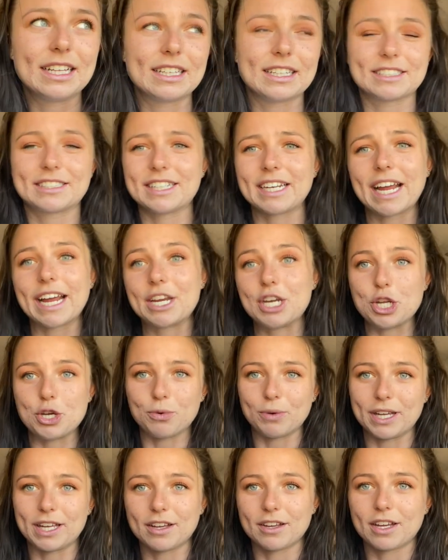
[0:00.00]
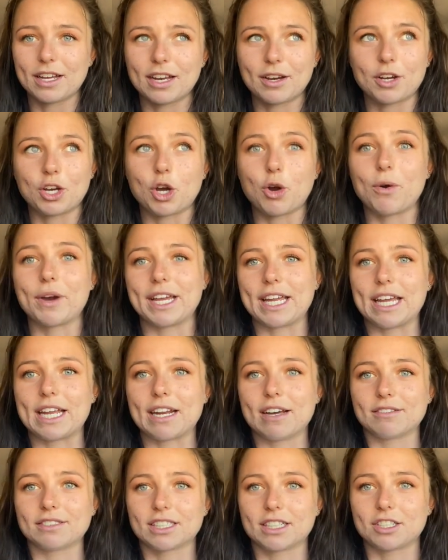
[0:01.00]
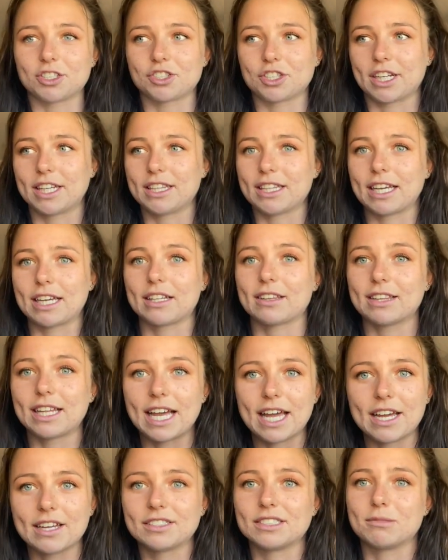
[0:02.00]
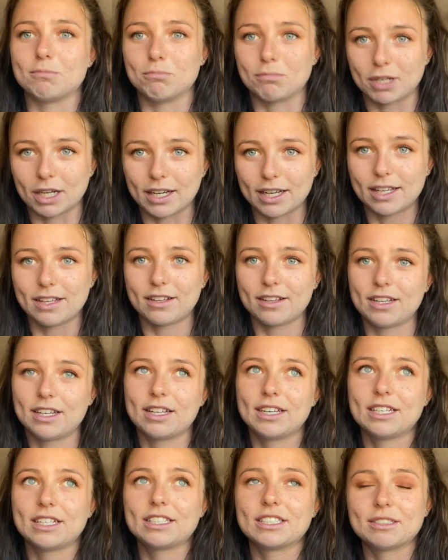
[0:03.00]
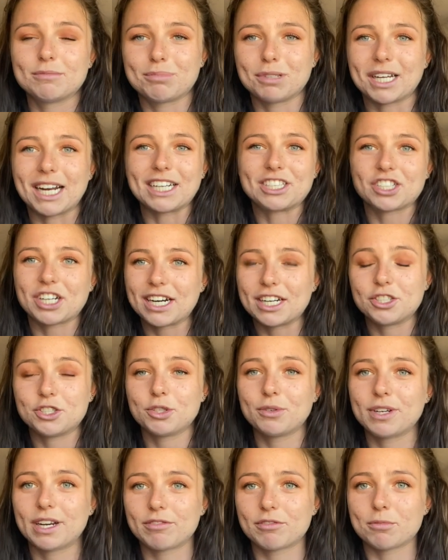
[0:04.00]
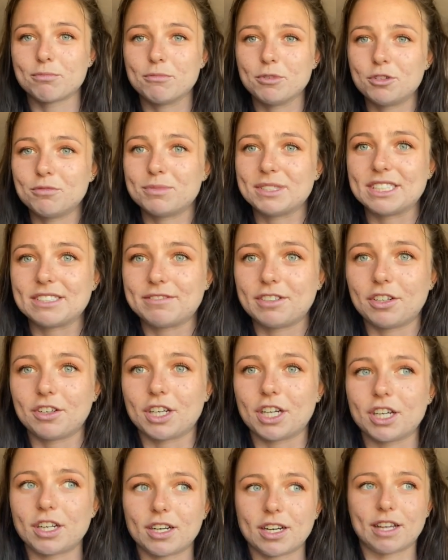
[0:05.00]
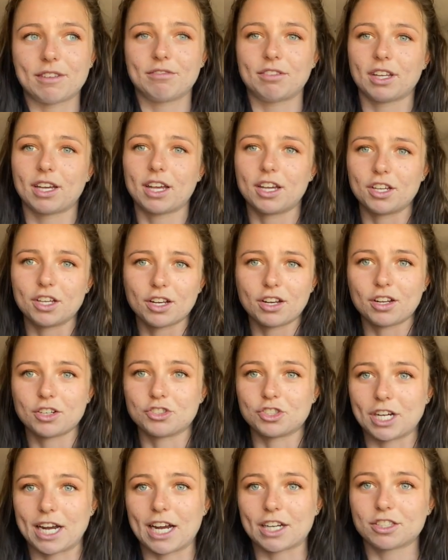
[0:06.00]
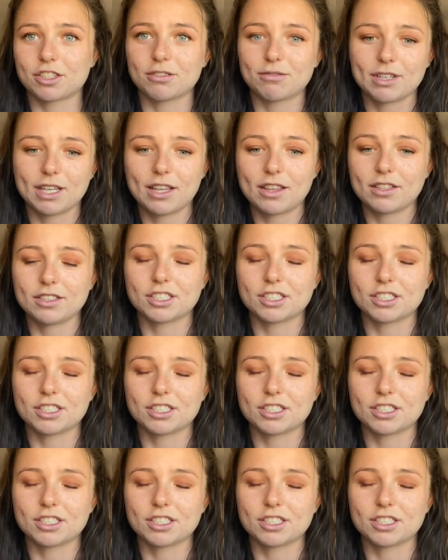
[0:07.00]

Like today I knew it going in, I was gonna train like legs and butt, but I just kind of do whatever movements feel good and I feel like a good contraction with.